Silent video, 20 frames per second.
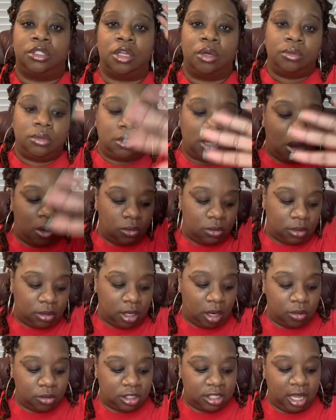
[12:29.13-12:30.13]

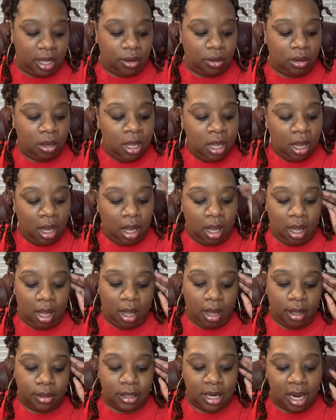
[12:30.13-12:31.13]
don't settle.
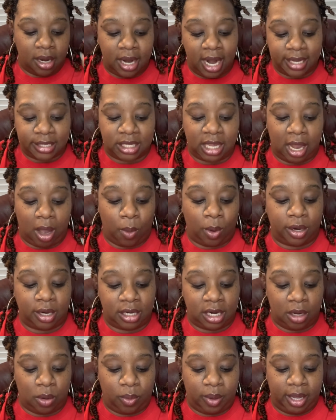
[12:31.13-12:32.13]
The next thing I want to
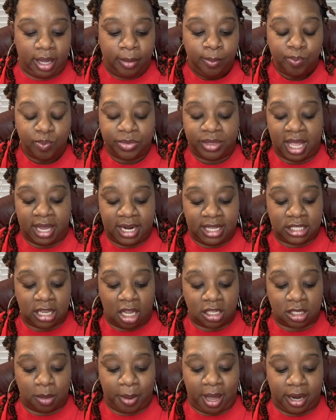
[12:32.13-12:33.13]
deal with that he
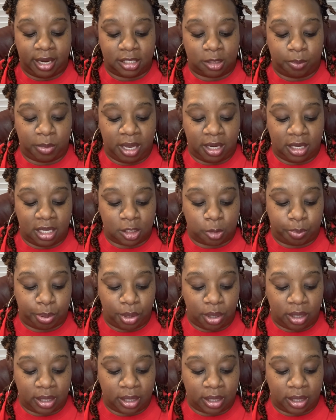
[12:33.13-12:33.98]
talks about is in this book